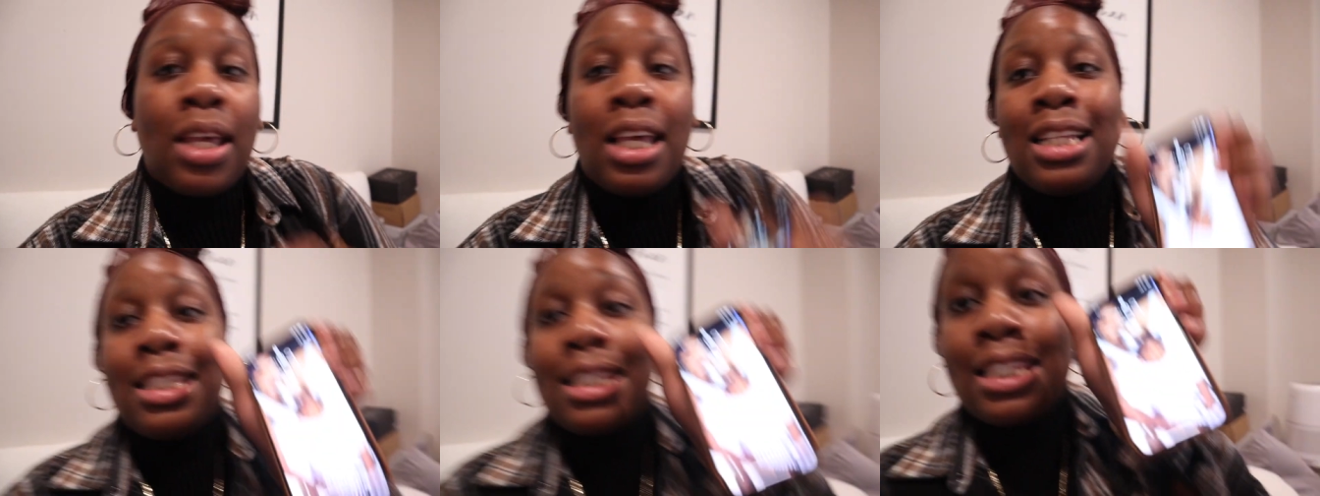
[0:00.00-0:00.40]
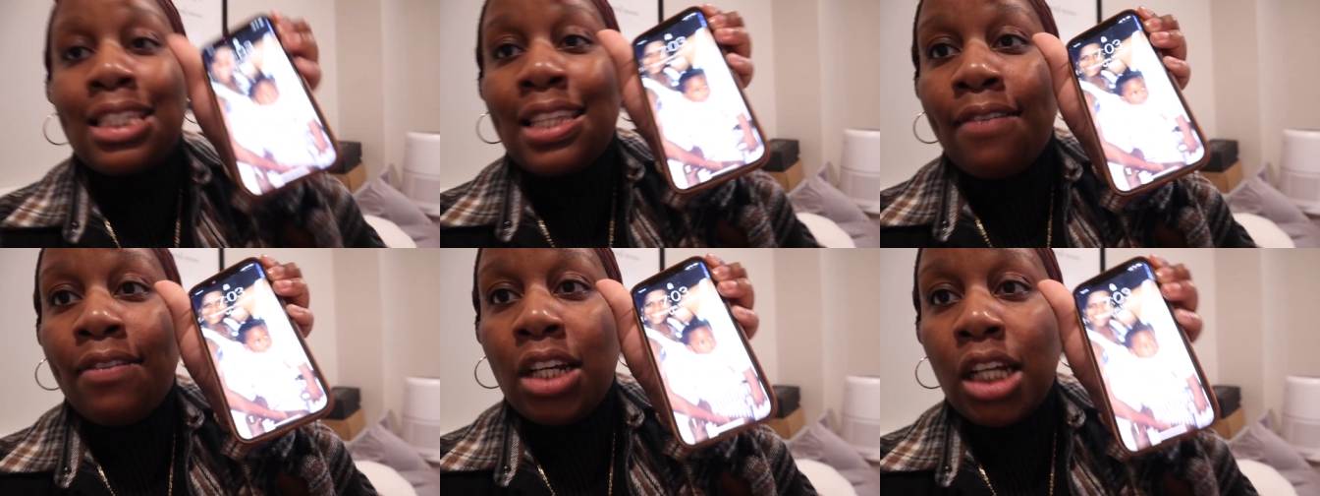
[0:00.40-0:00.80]
It's
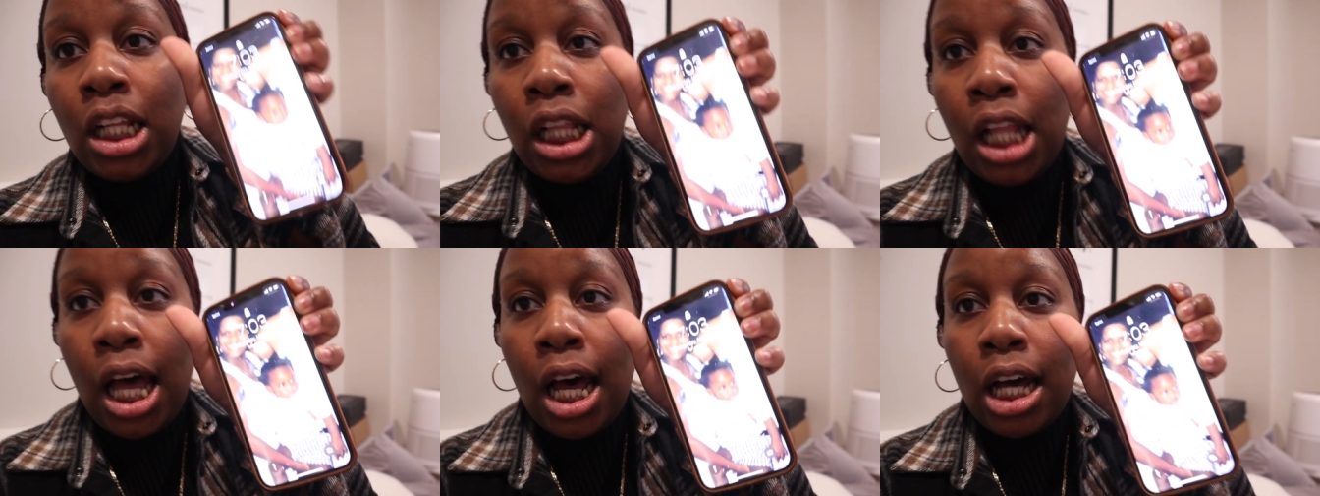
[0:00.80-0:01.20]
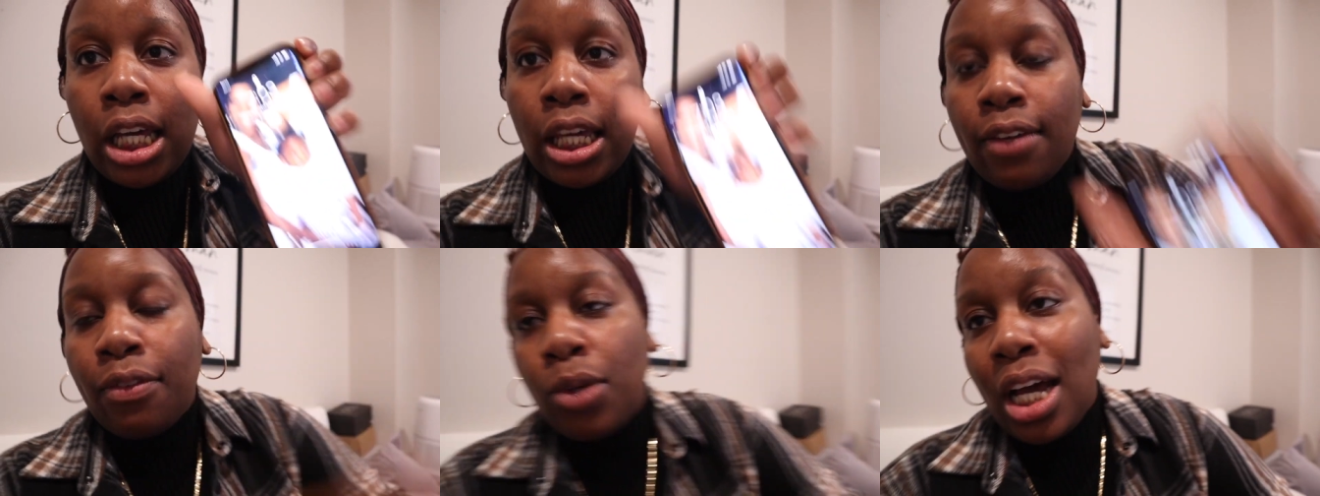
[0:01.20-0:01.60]
seven
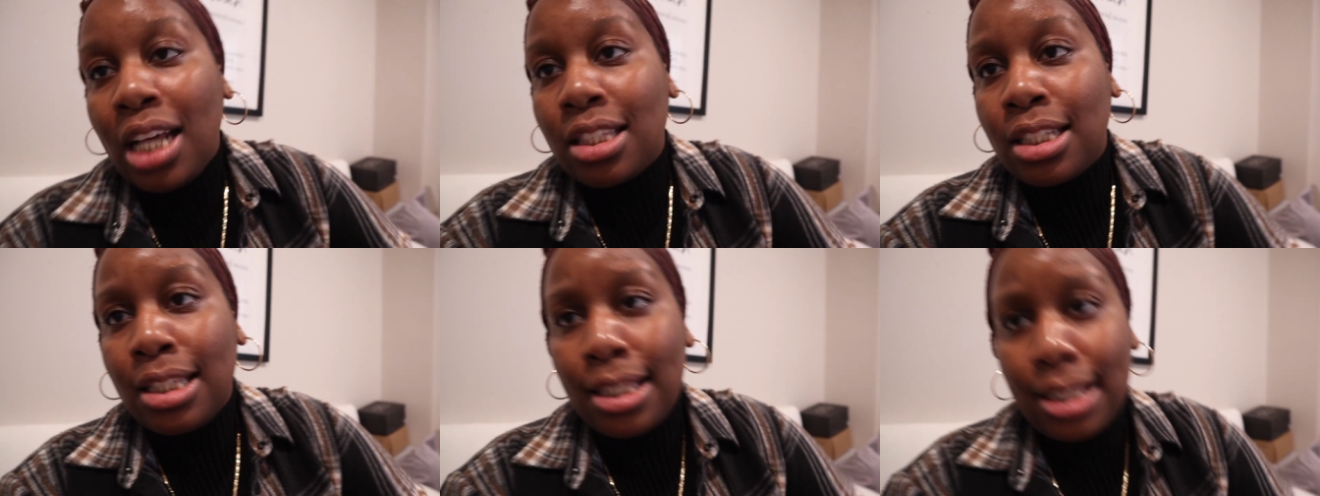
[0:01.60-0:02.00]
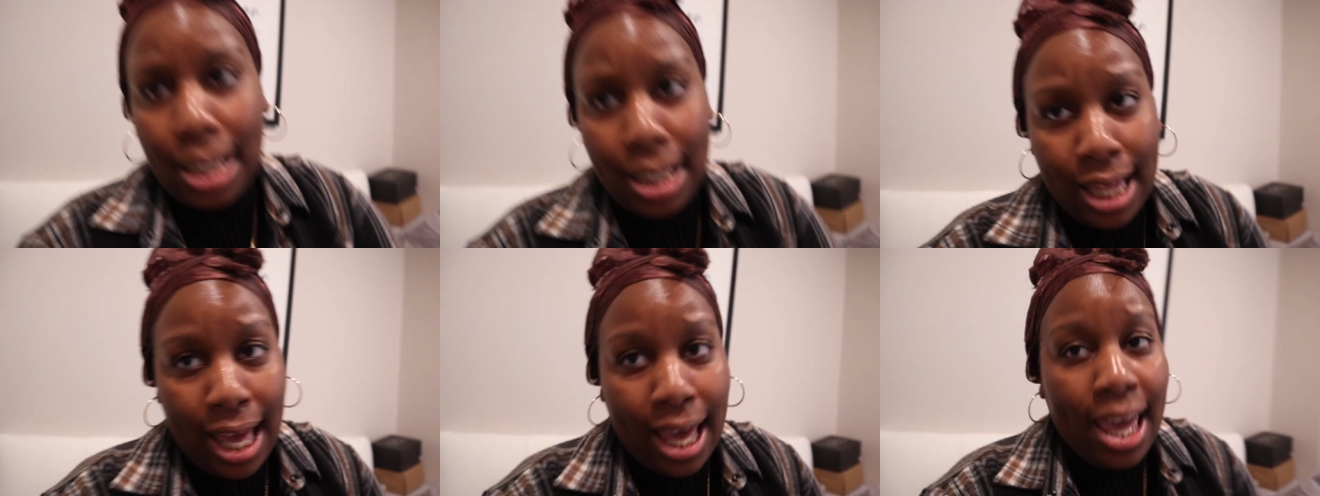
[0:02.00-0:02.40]
o'clock, if you guys can
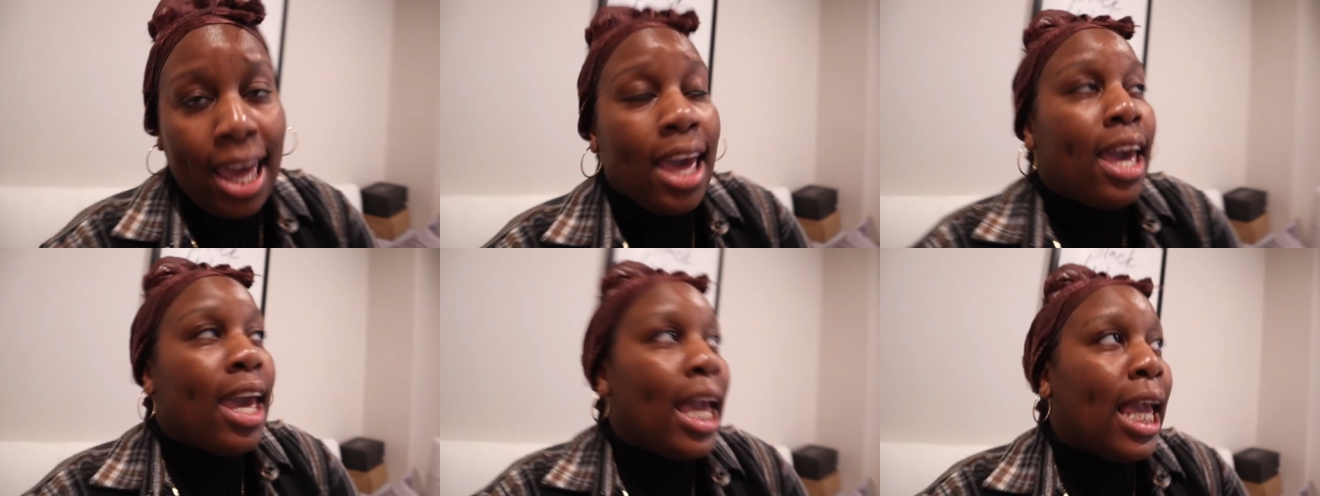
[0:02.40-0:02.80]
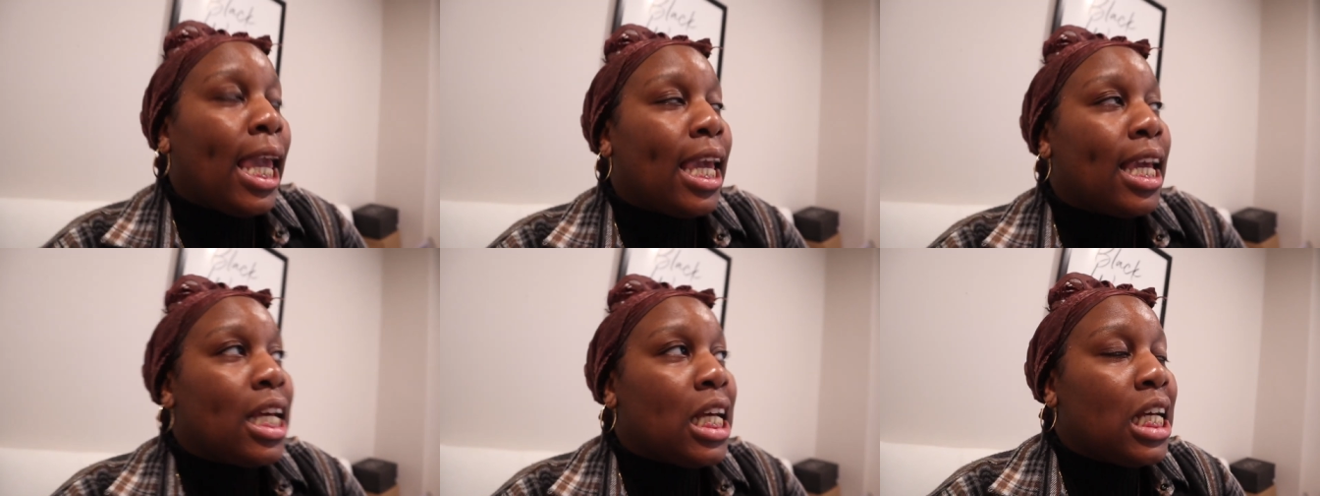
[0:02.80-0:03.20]
see that
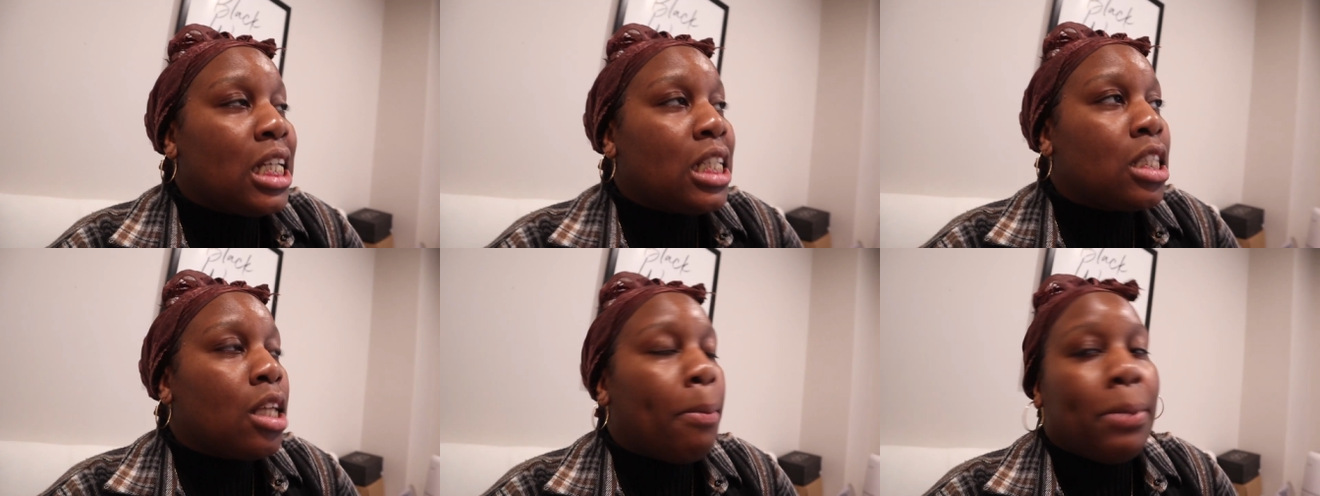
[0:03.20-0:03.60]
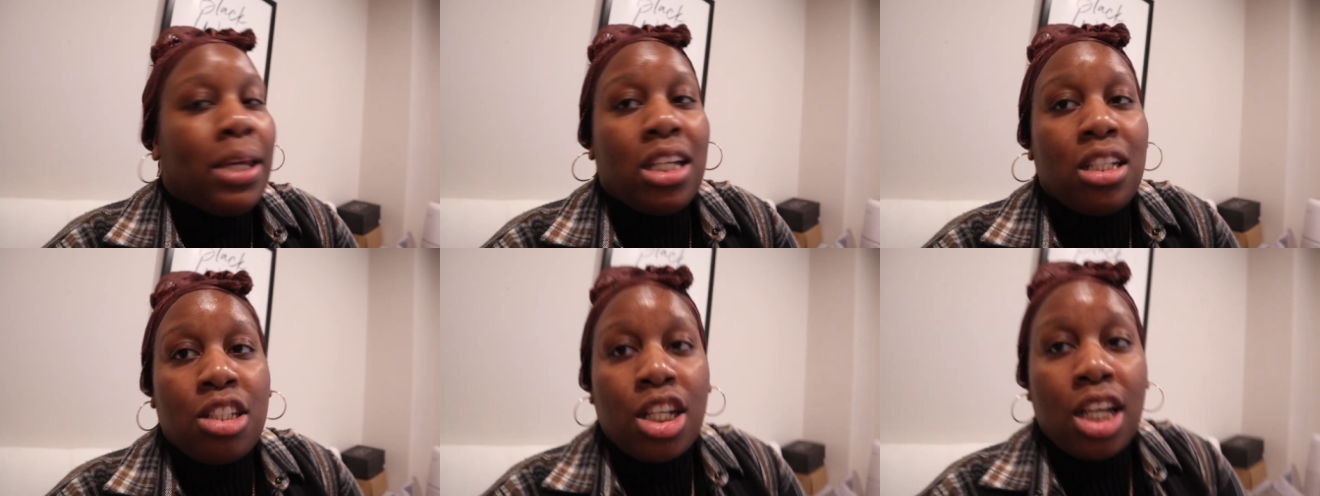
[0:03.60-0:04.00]
and
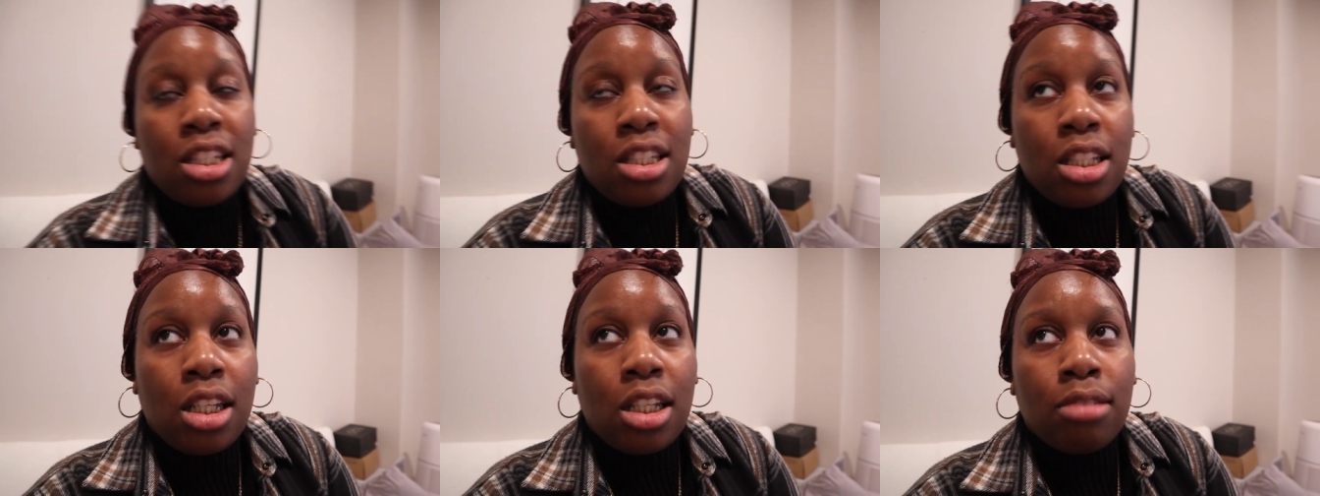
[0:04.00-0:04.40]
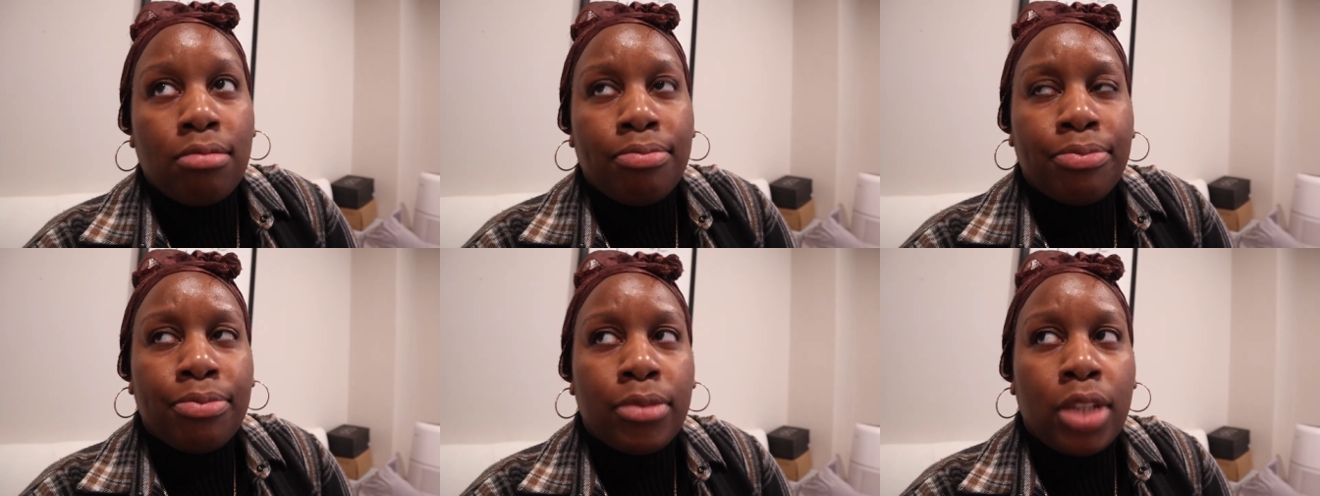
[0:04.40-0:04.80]
me and
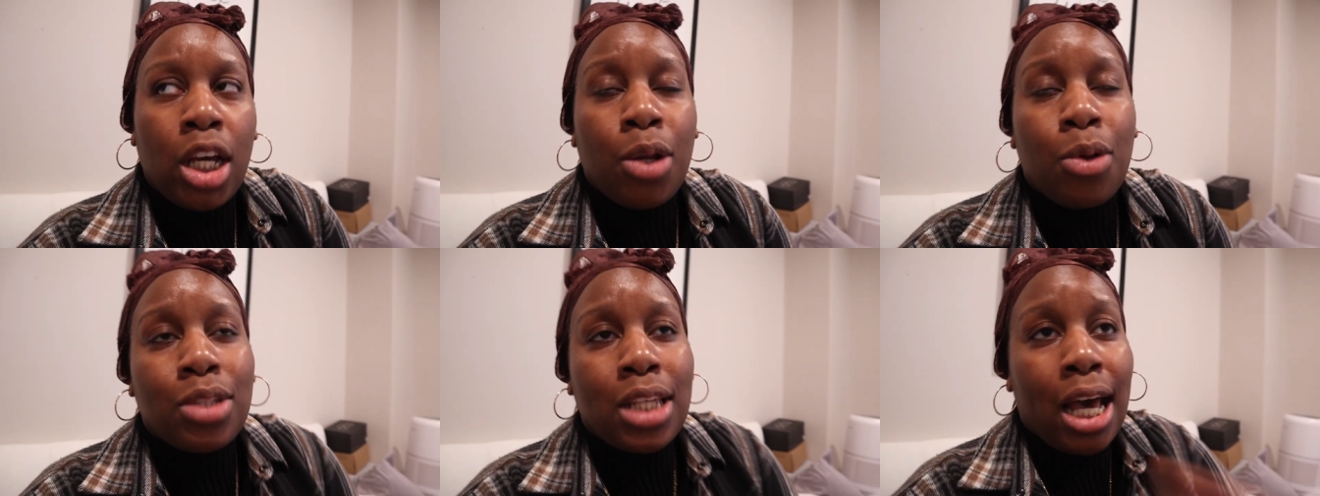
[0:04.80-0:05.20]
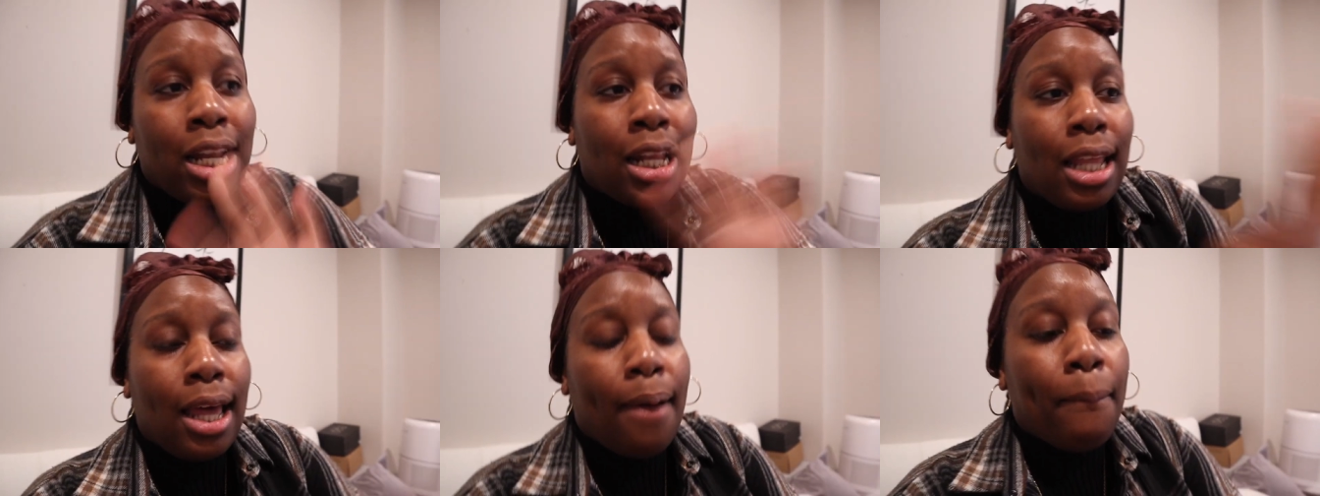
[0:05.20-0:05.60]
Justin, I was
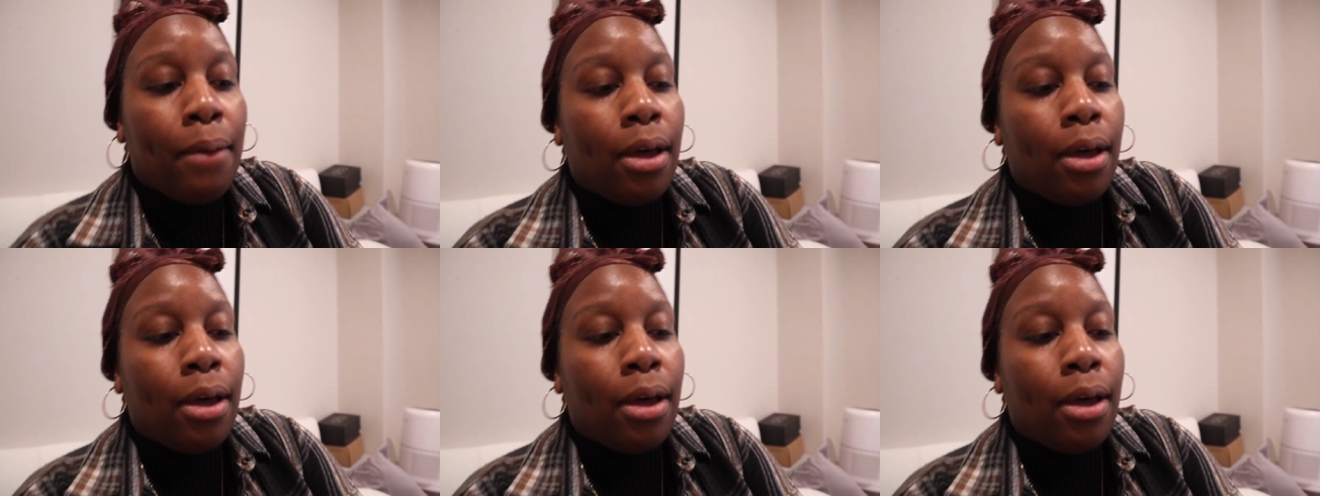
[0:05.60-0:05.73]
kind of loud,